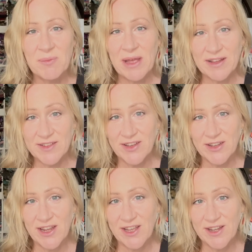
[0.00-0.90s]

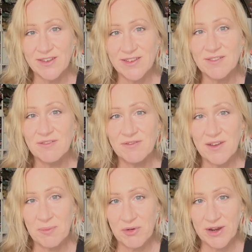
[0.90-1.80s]
pattern and
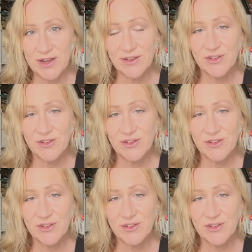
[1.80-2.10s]
fabric